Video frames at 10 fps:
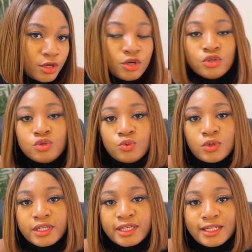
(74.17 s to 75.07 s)
to
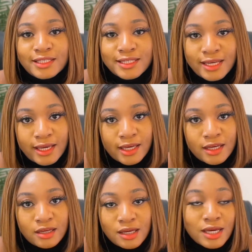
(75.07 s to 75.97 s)
work in tech.
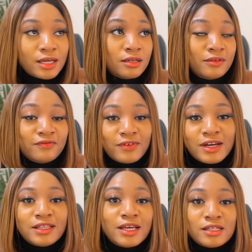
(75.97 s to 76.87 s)
And in
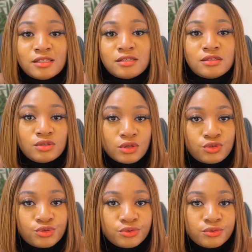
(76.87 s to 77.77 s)
fact, that is not
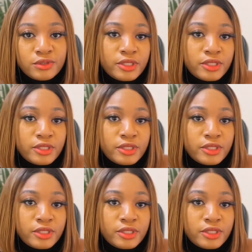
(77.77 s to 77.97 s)
true.